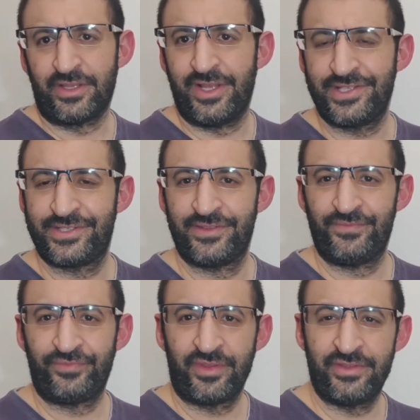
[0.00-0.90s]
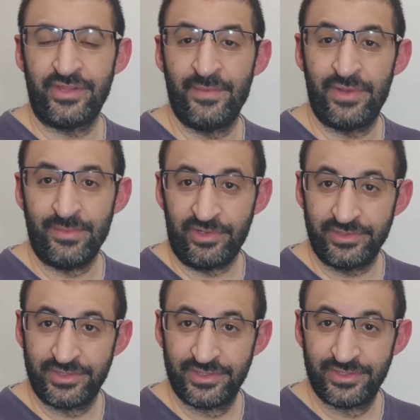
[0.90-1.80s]
My class that
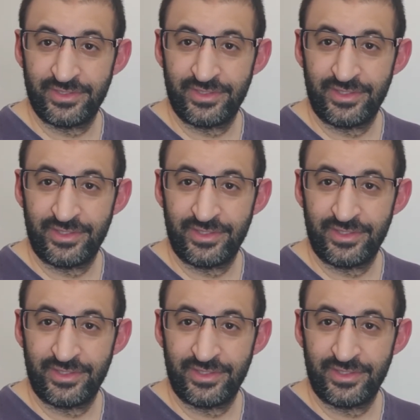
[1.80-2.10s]
implement